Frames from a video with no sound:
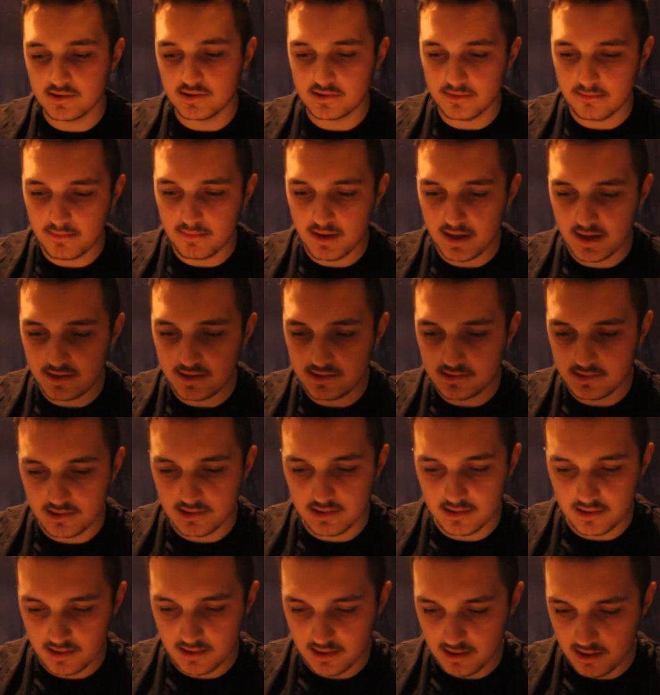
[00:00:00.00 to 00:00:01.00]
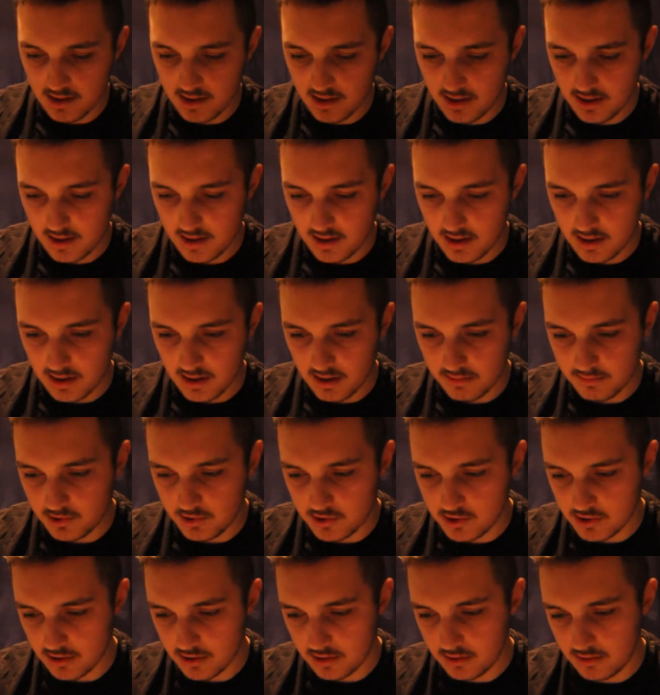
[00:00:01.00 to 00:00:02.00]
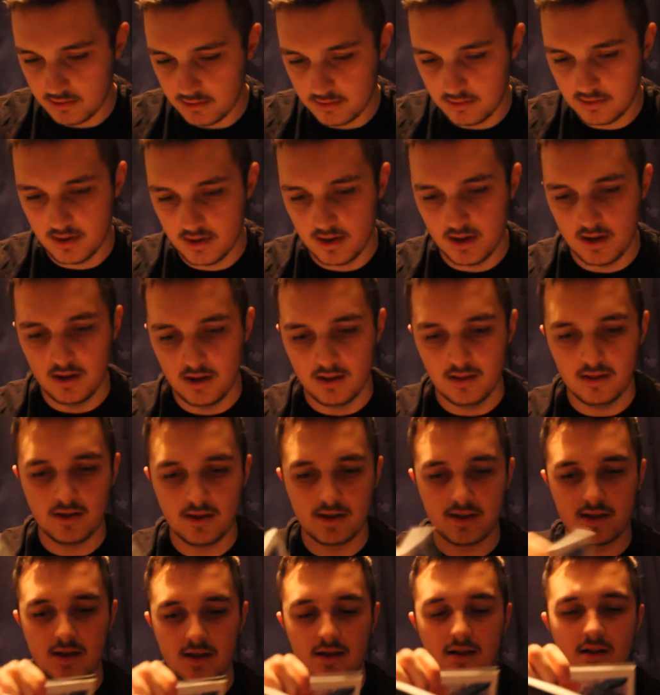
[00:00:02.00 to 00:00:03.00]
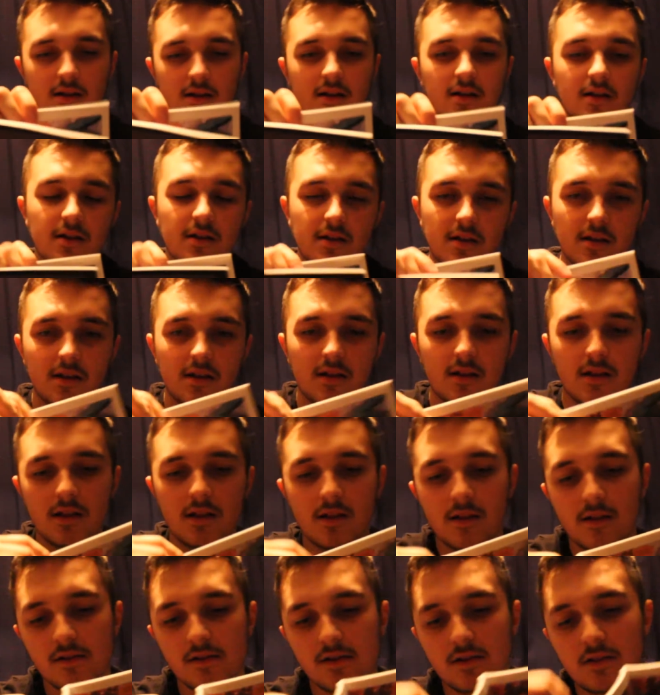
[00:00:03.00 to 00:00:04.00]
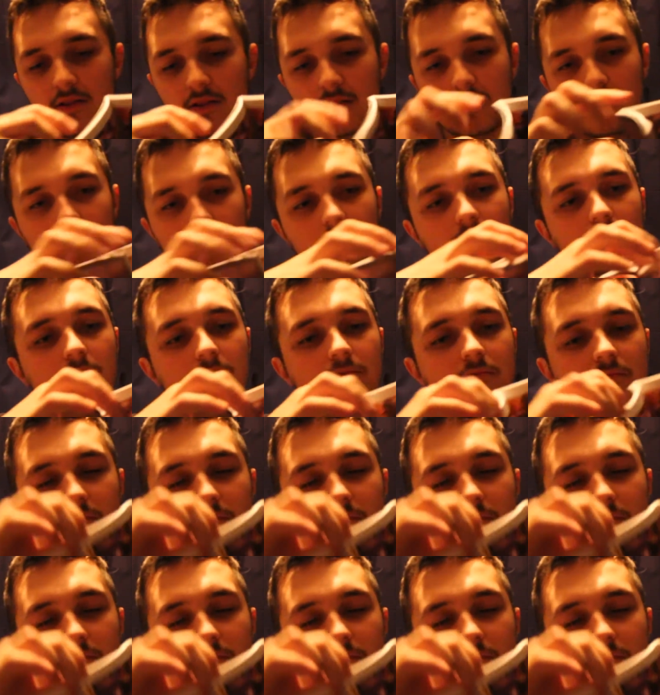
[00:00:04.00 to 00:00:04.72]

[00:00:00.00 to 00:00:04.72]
is amazing. Let me show you. Like, oh,